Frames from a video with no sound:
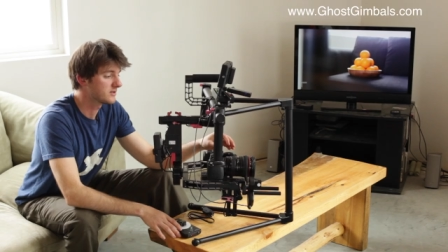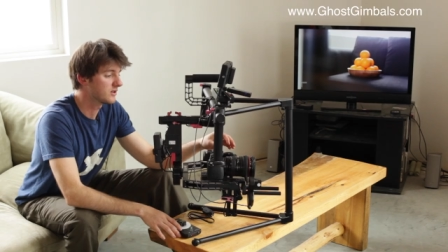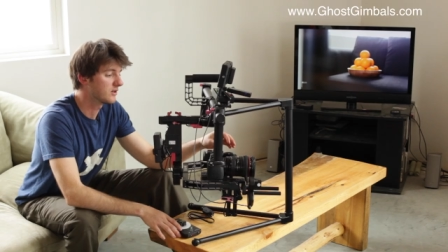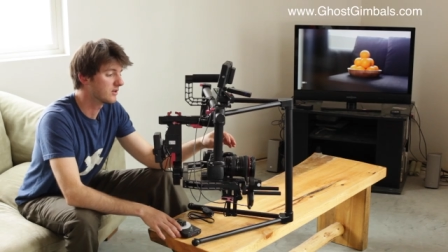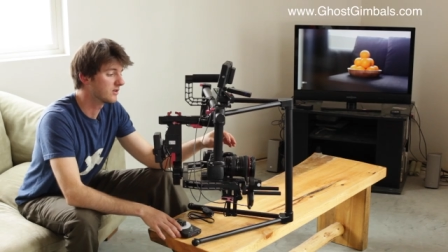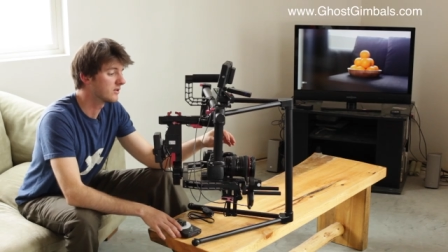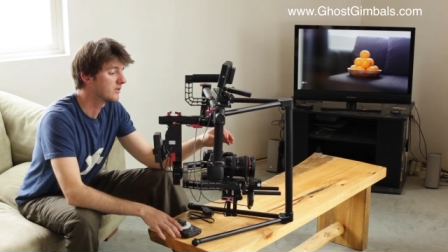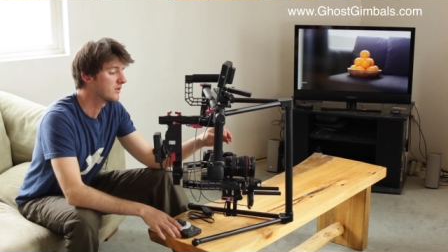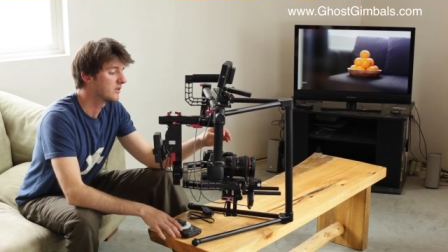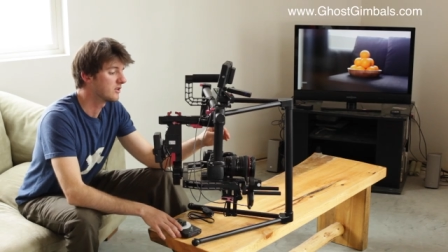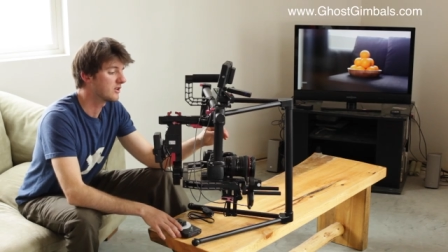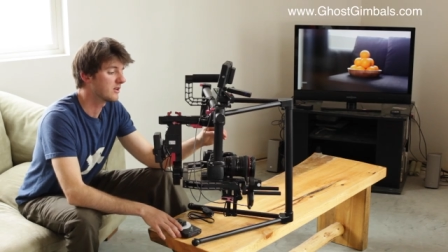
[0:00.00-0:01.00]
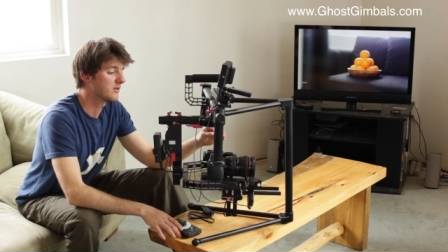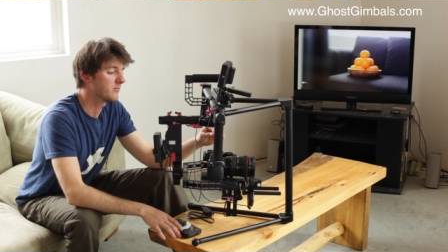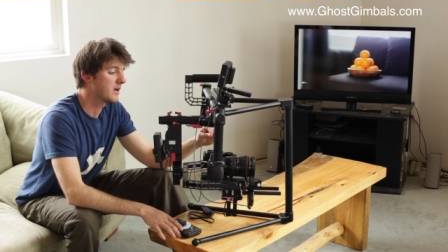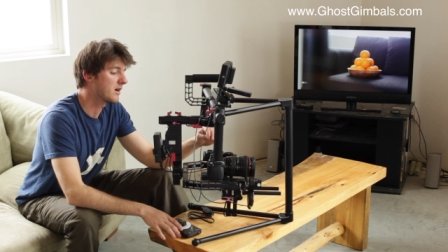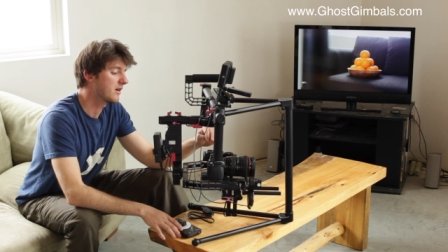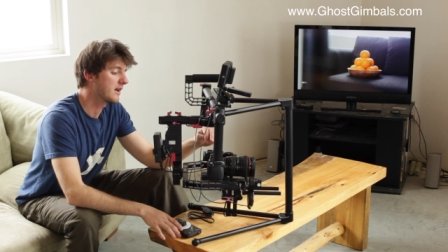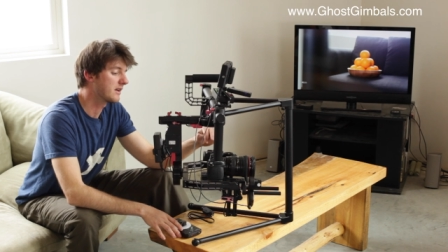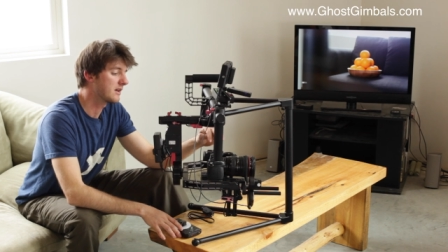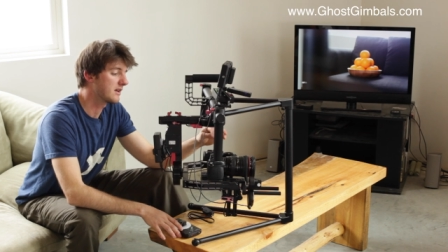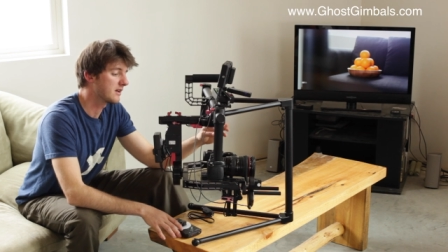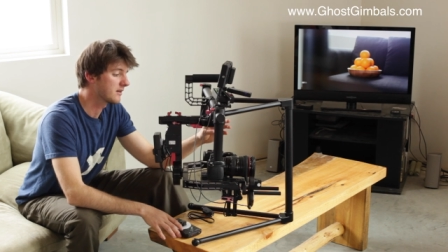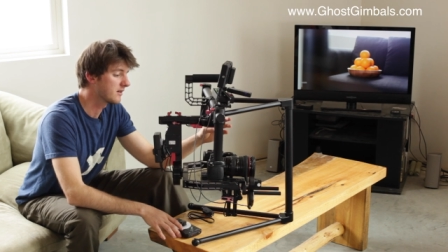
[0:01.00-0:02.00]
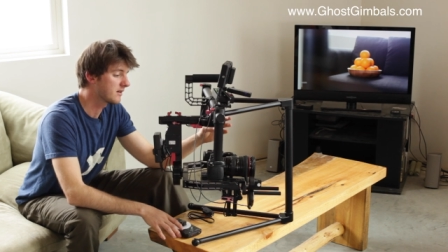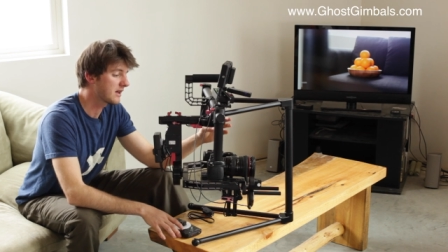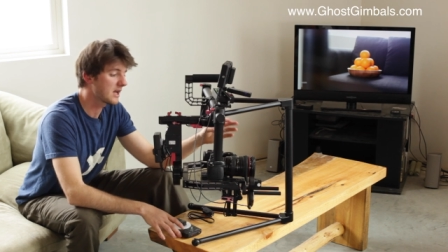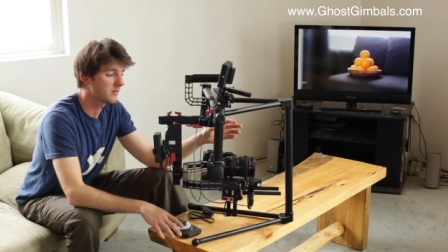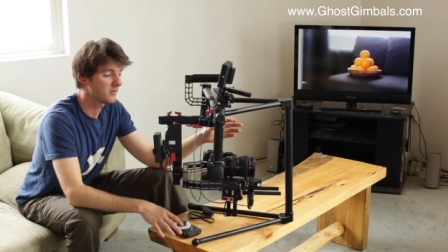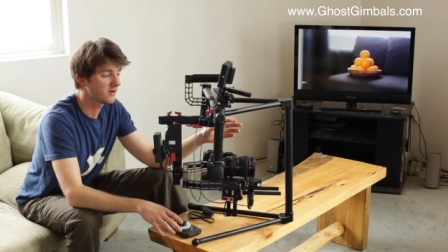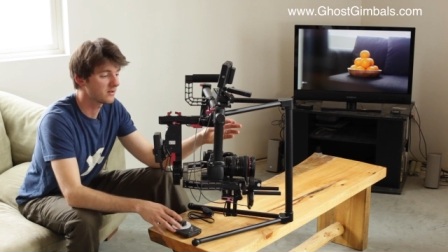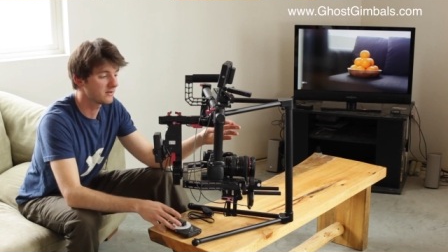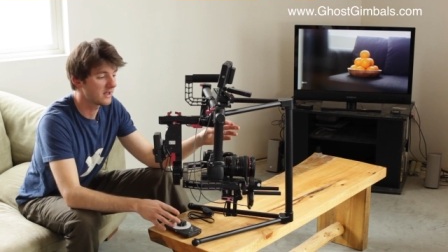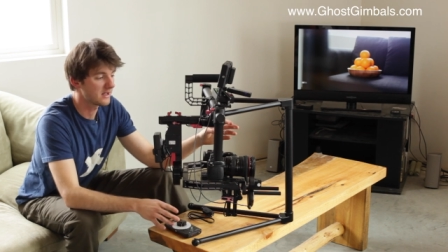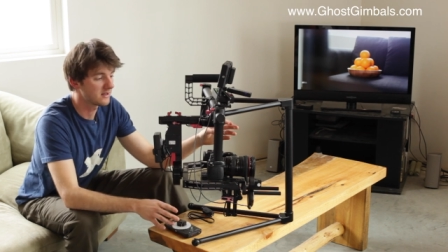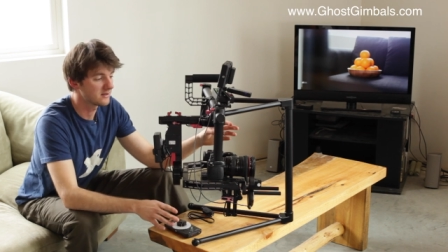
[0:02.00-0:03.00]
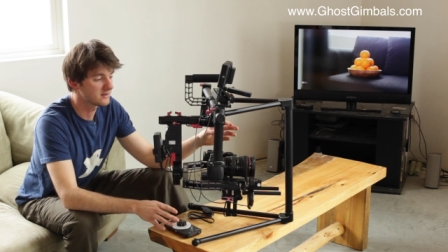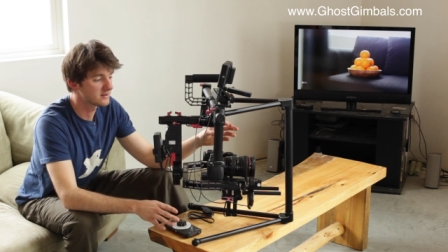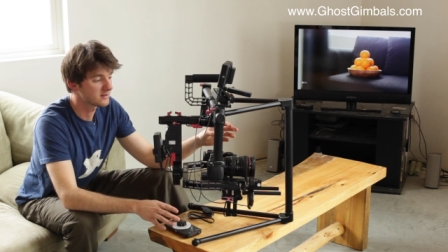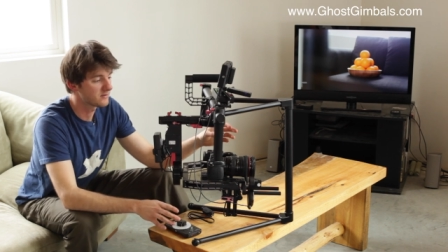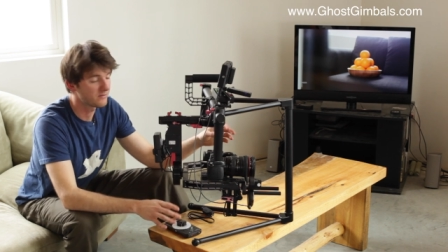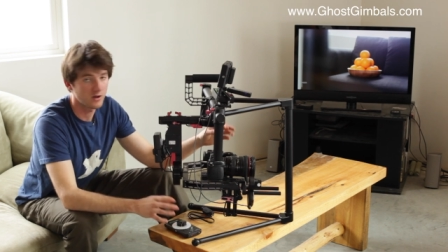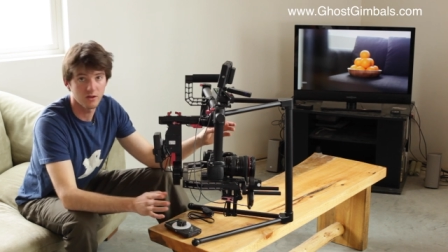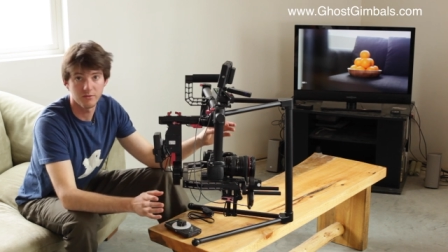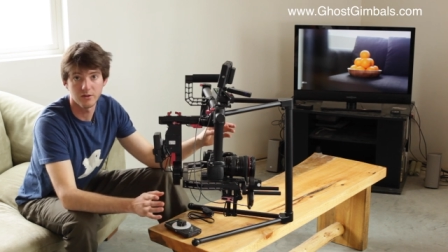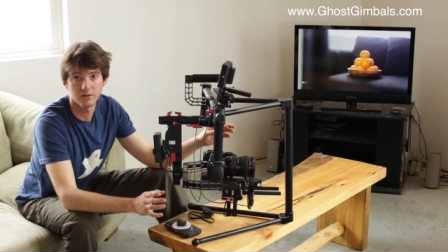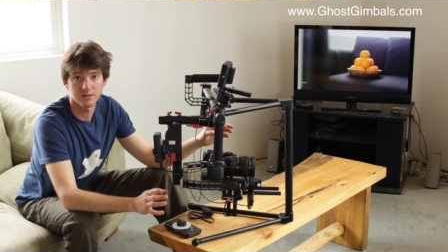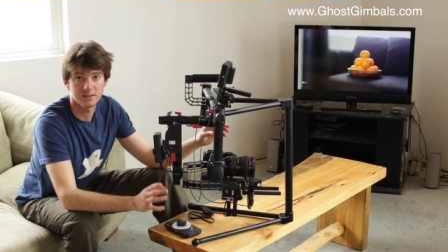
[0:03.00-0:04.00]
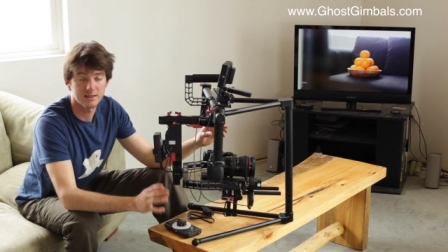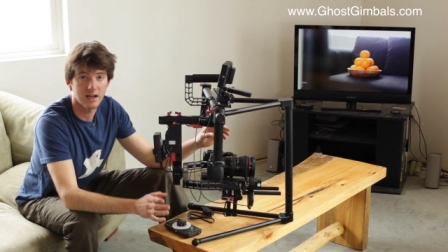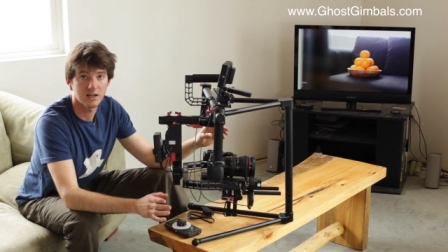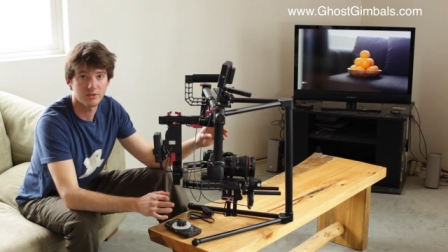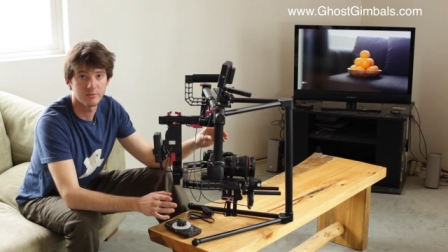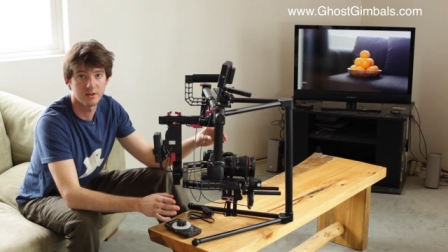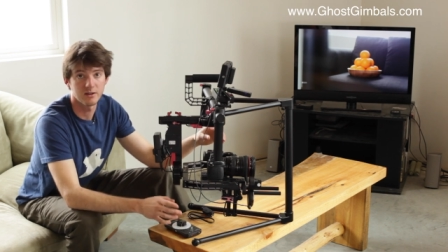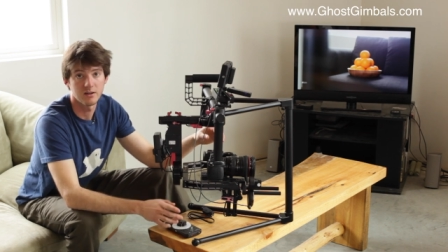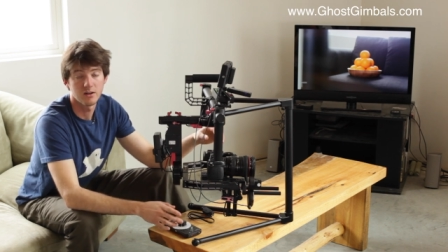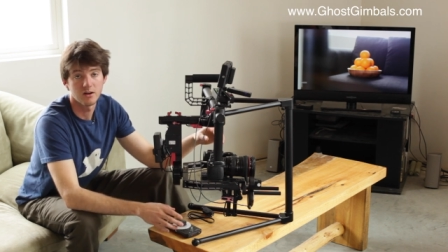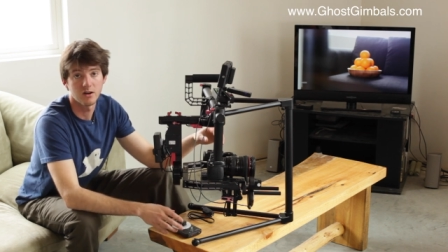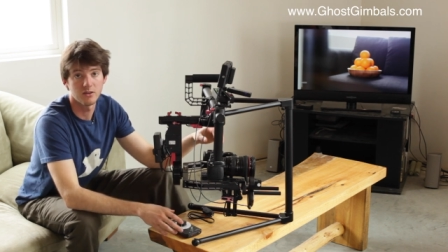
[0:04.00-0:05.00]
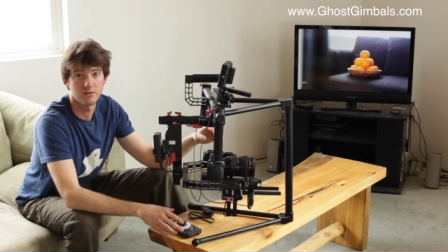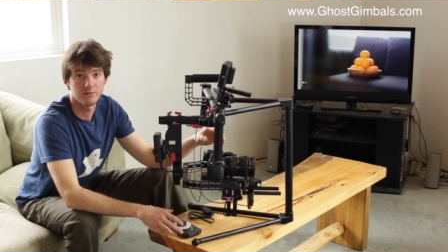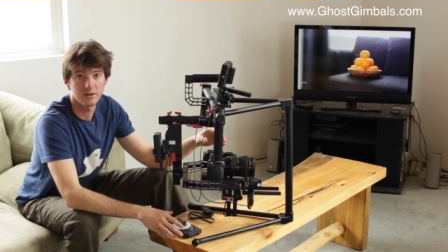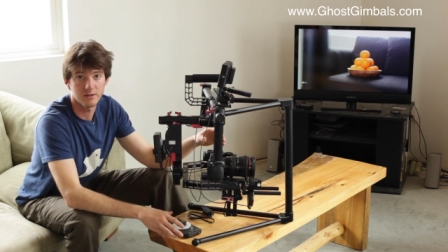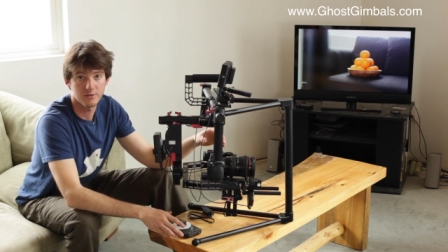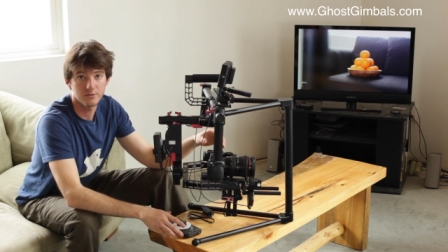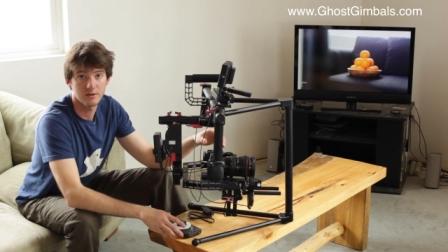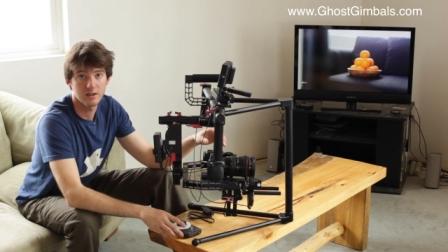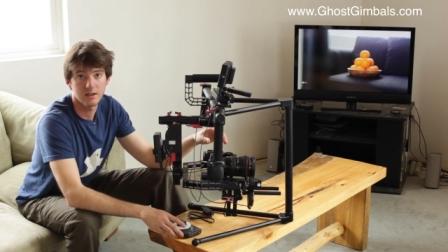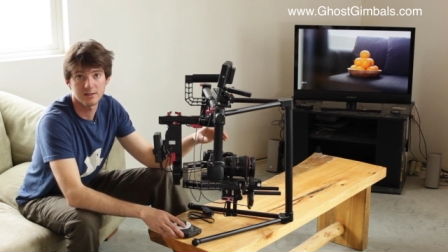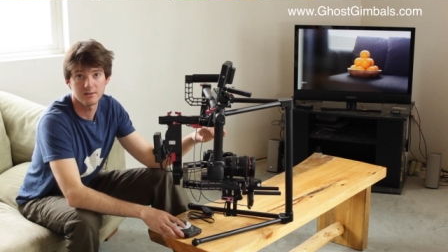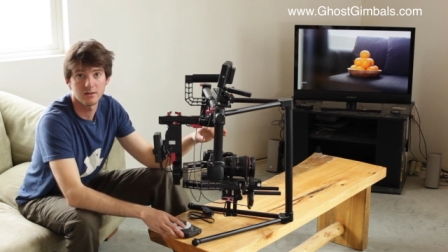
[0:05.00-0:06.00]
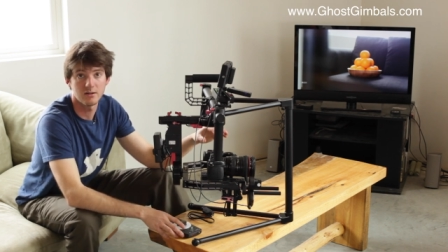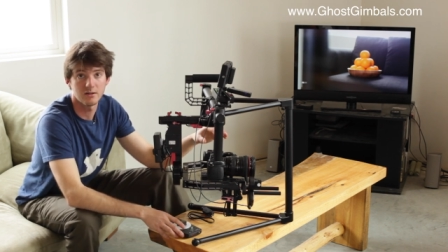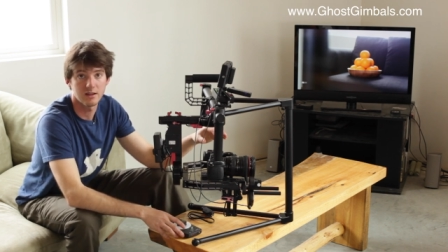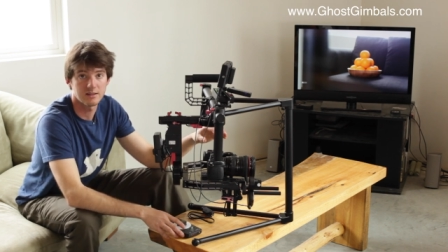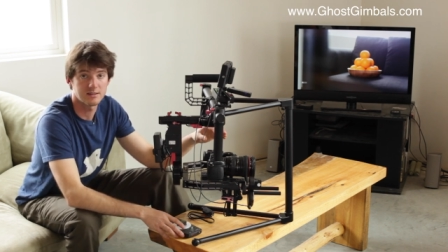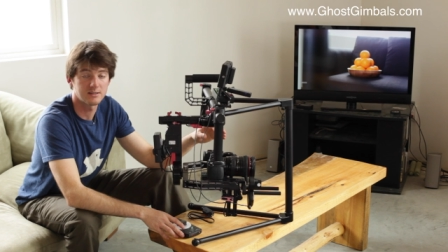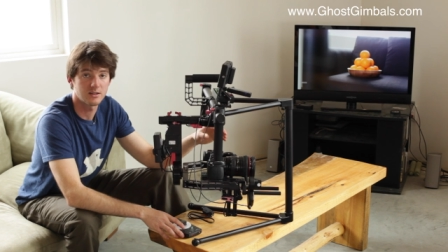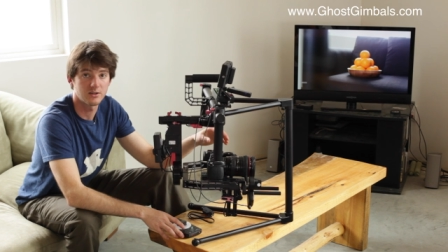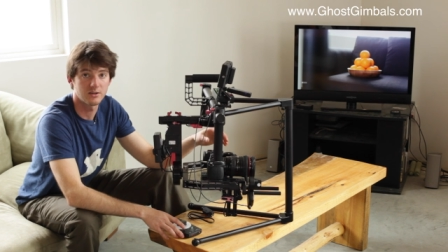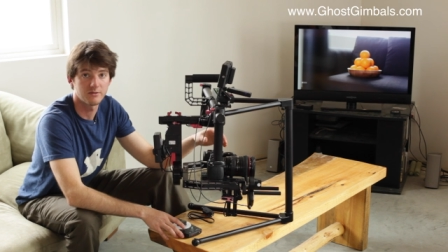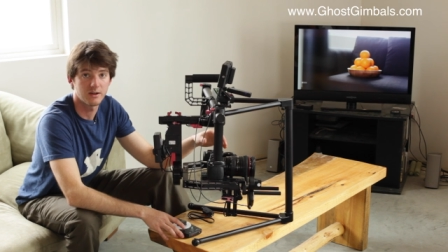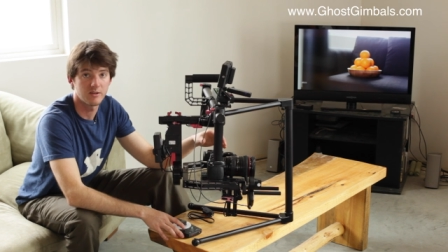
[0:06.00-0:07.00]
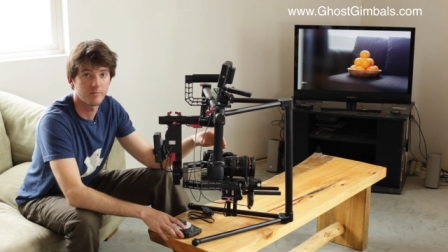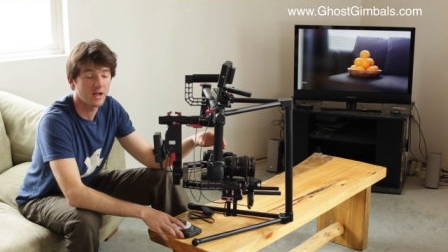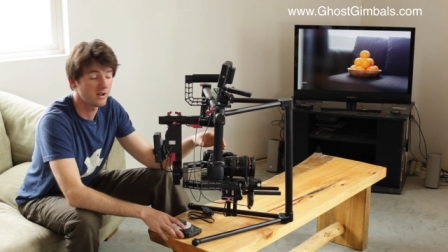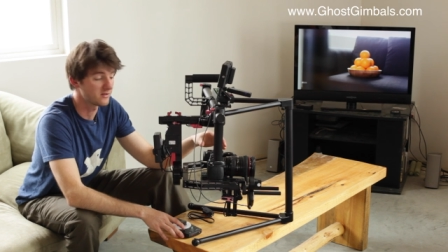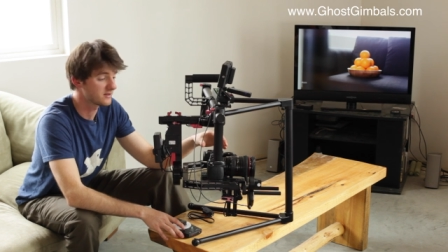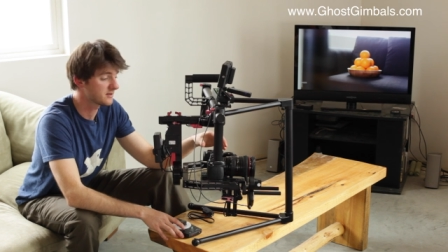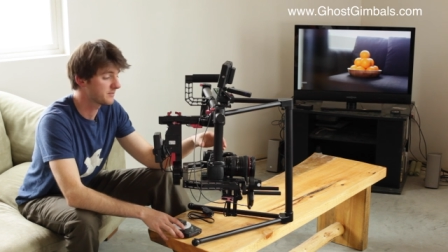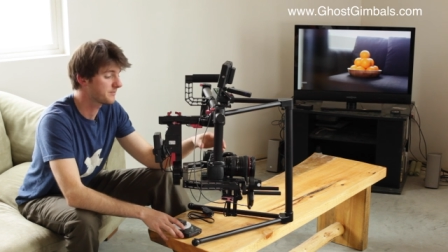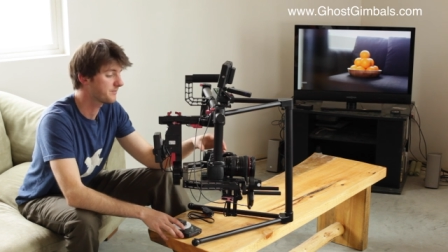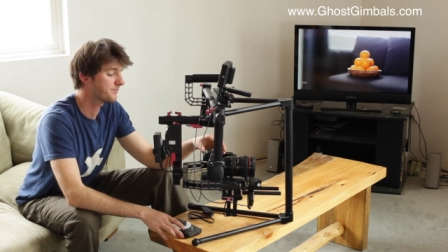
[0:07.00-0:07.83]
So you can mount any camera, lens, follow focus attachment on the V three as long as it's under five pounds.